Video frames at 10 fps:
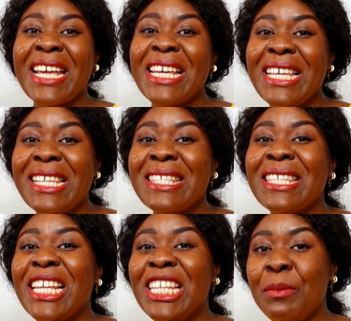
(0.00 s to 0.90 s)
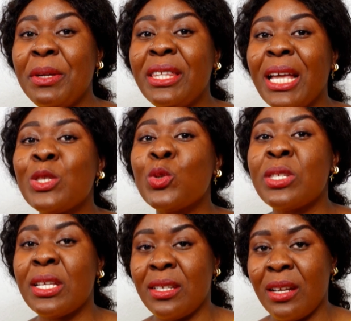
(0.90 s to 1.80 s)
is limited to certain